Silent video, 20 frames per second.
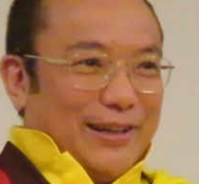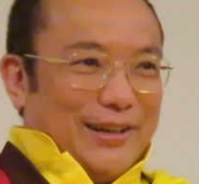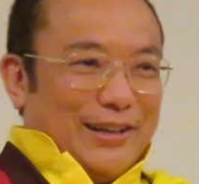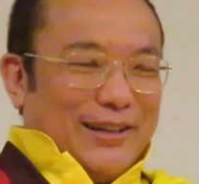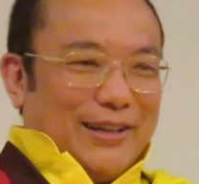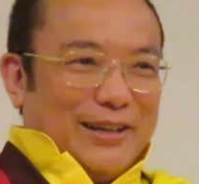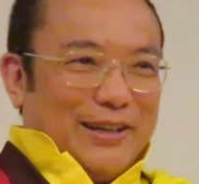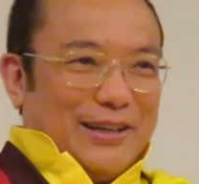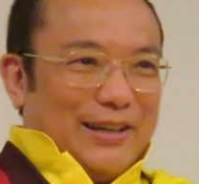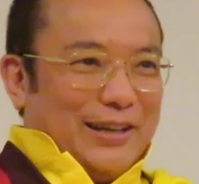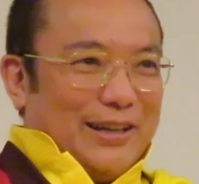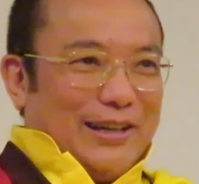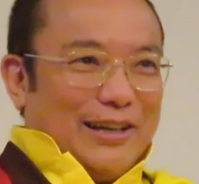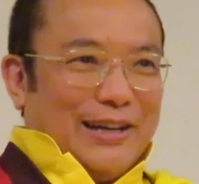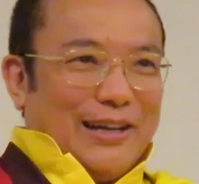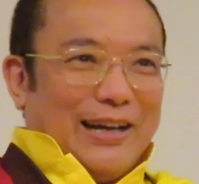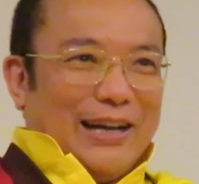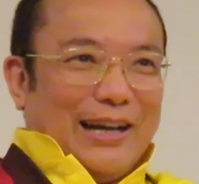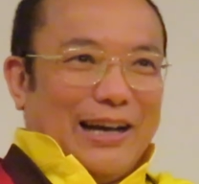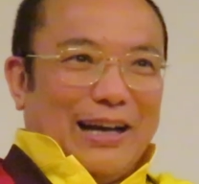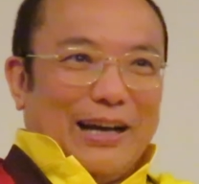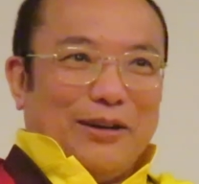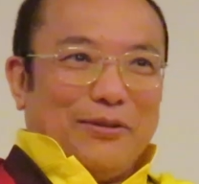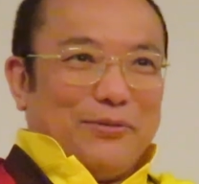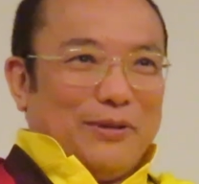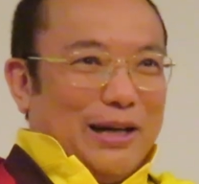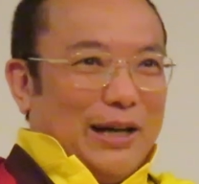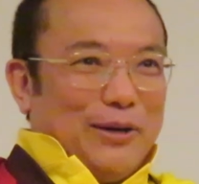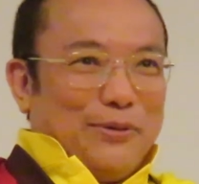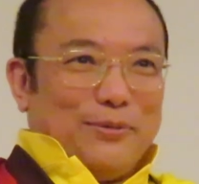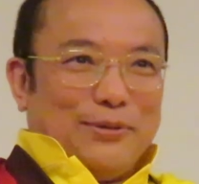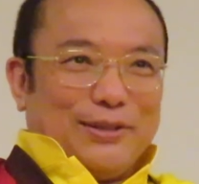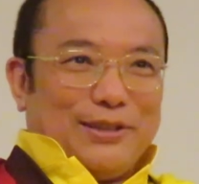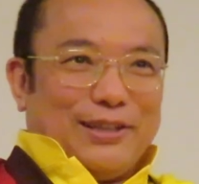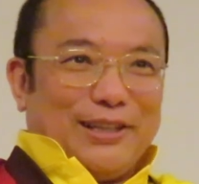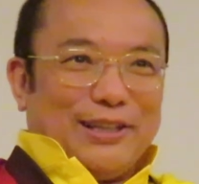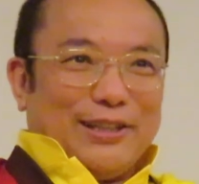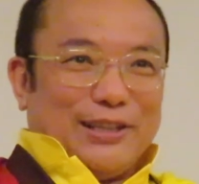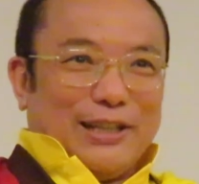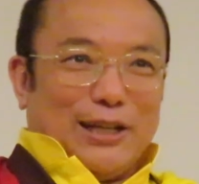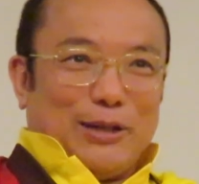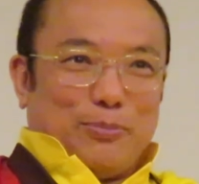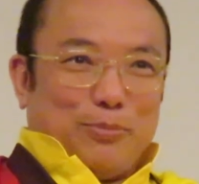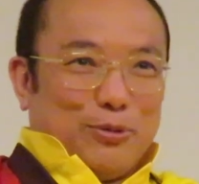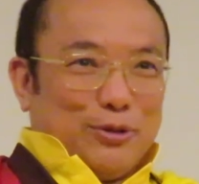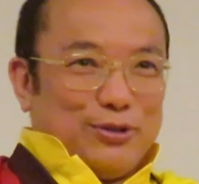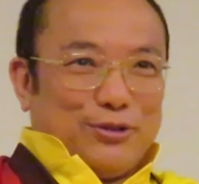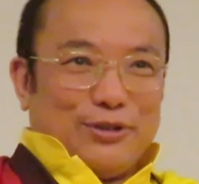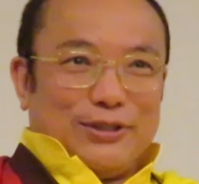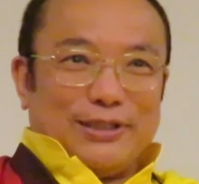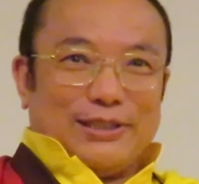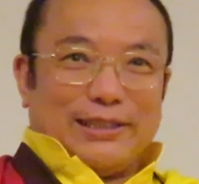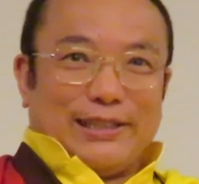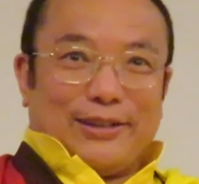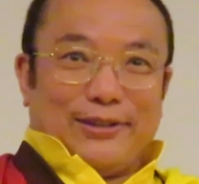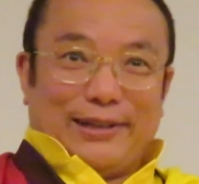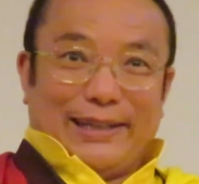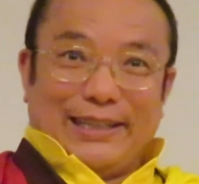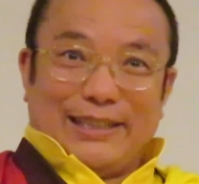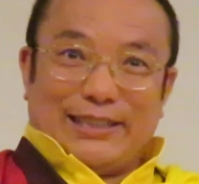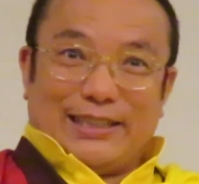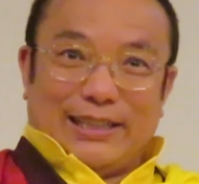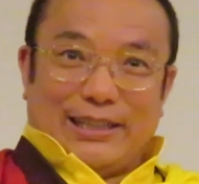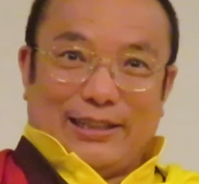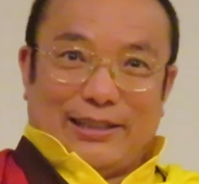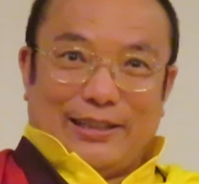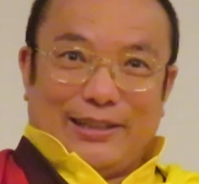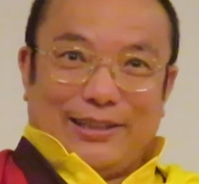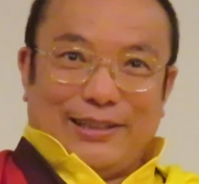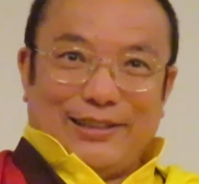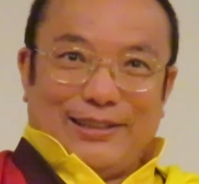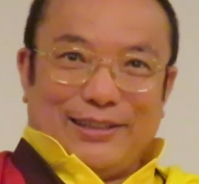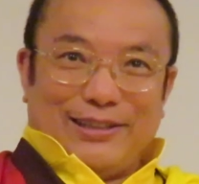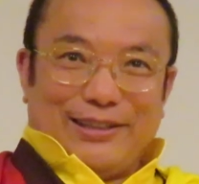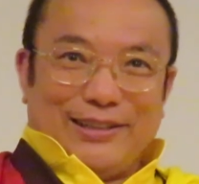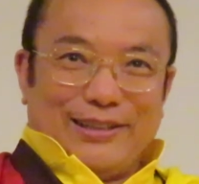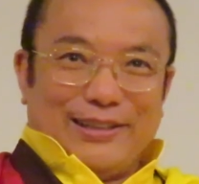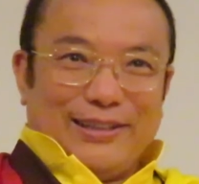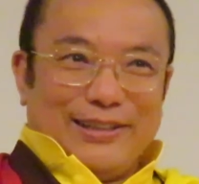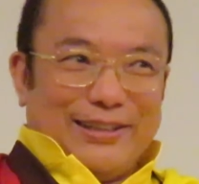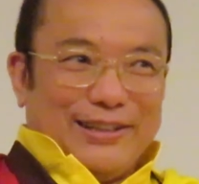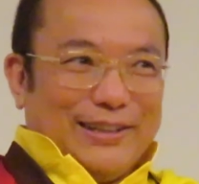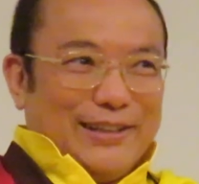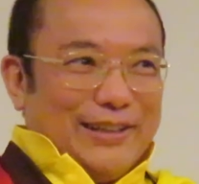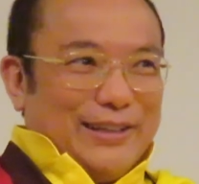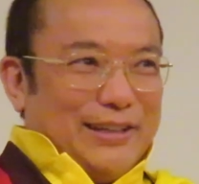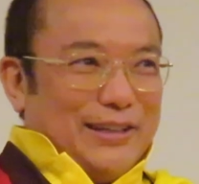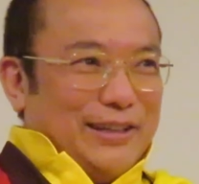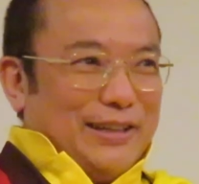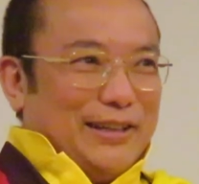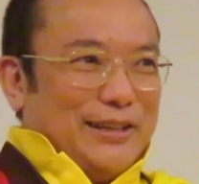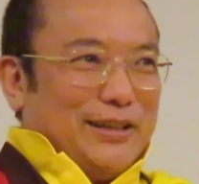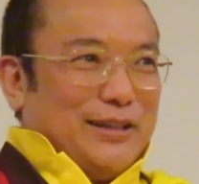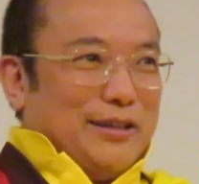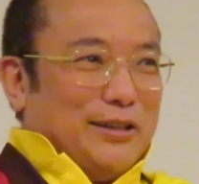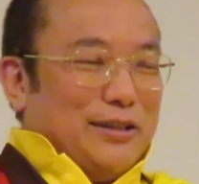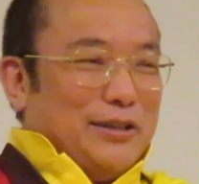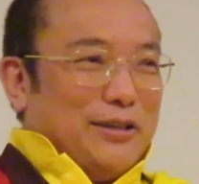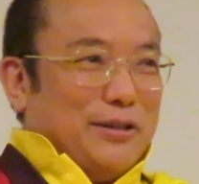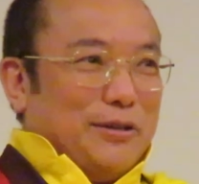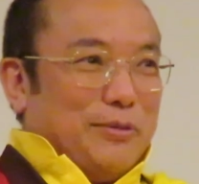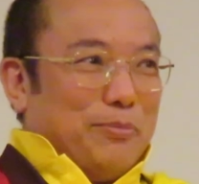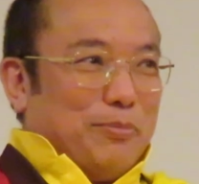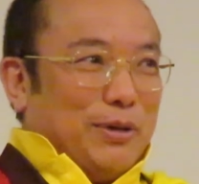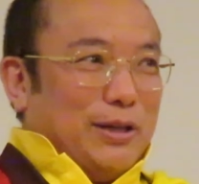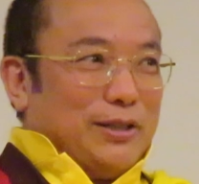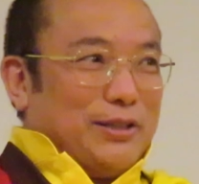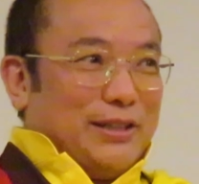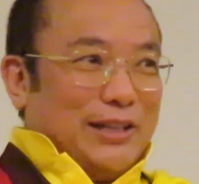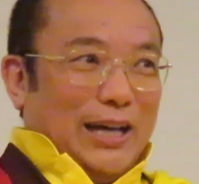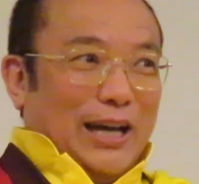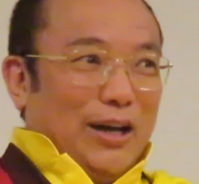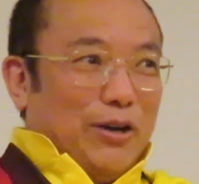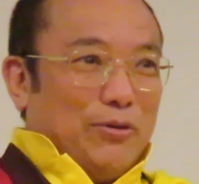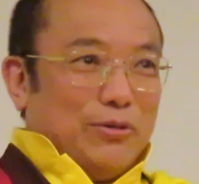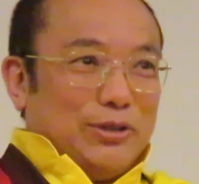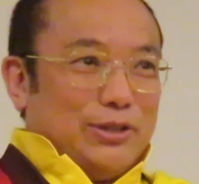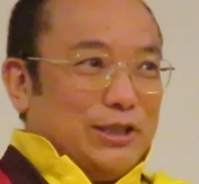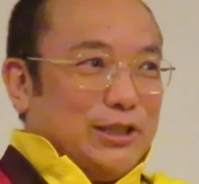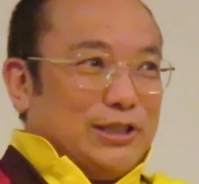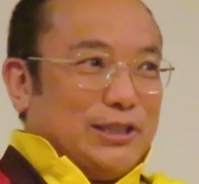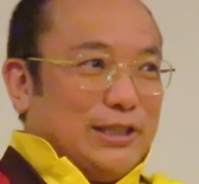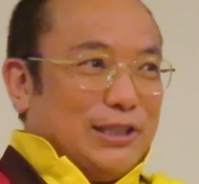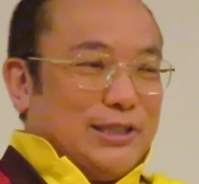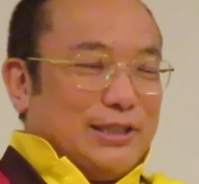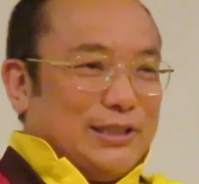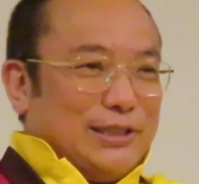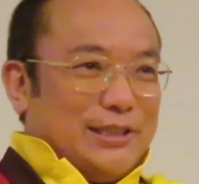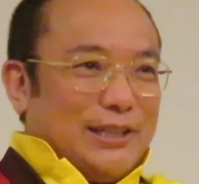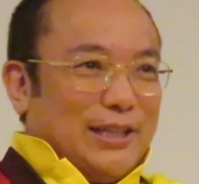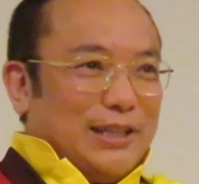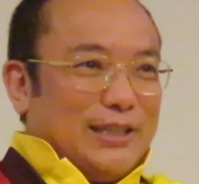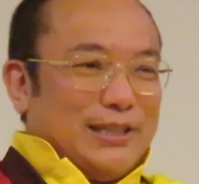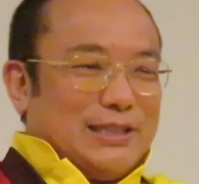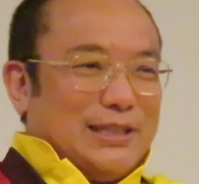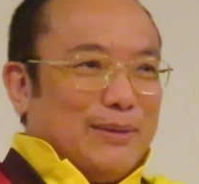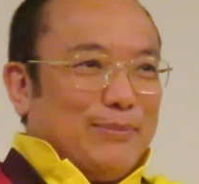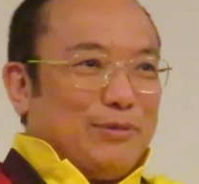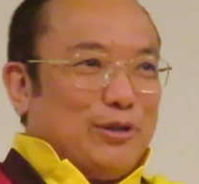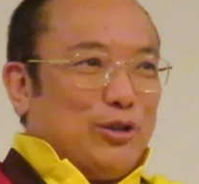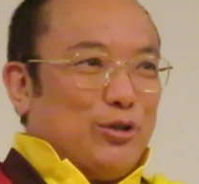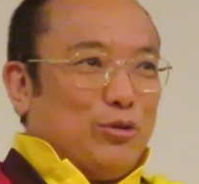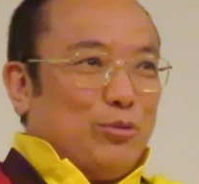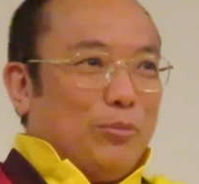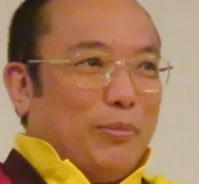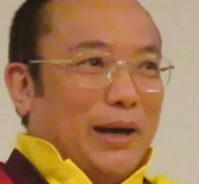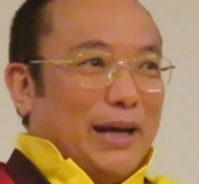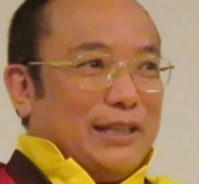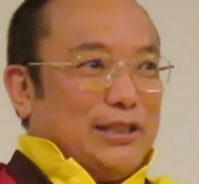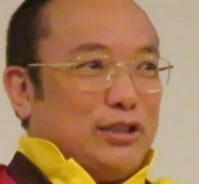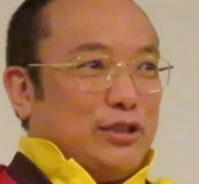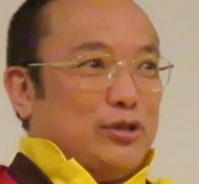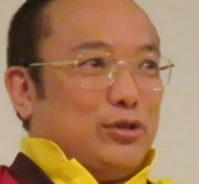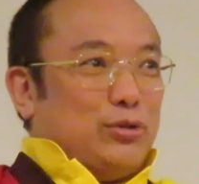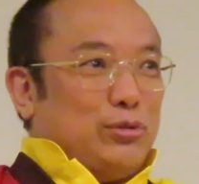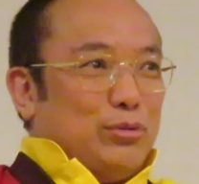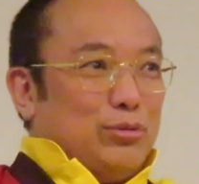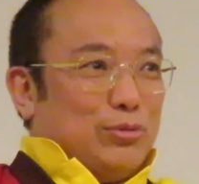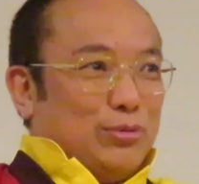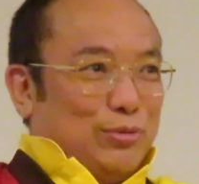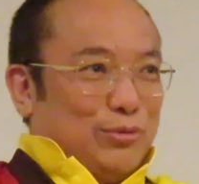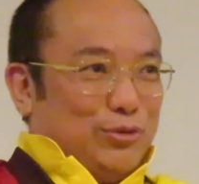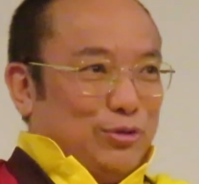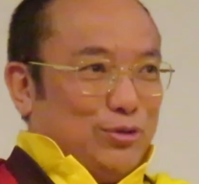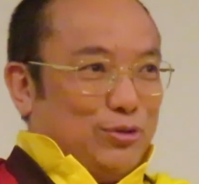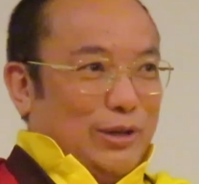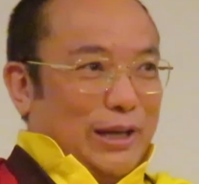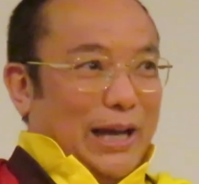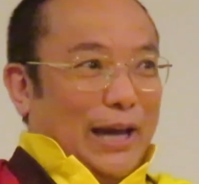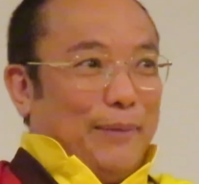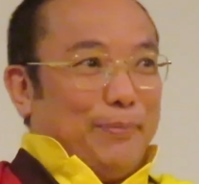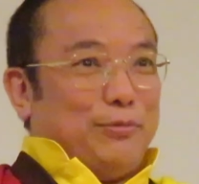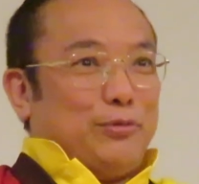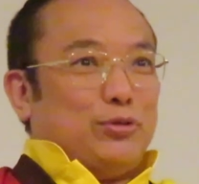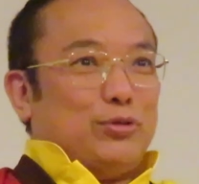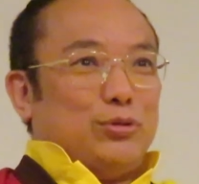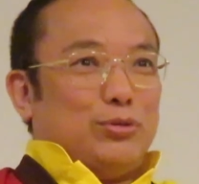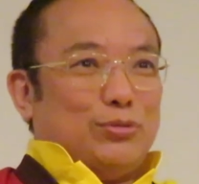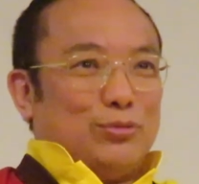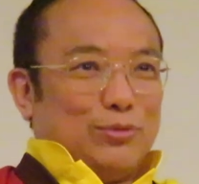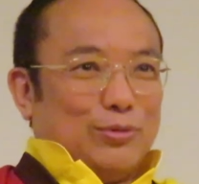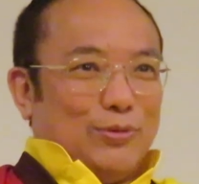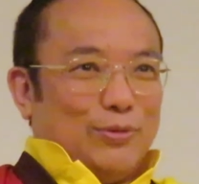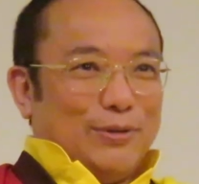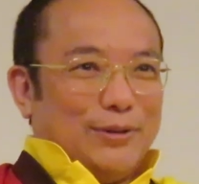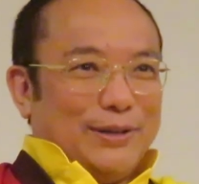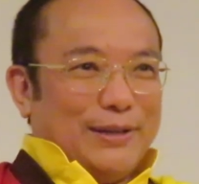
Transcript: I would think that person is crazy. But now this is something you must do, you have to do.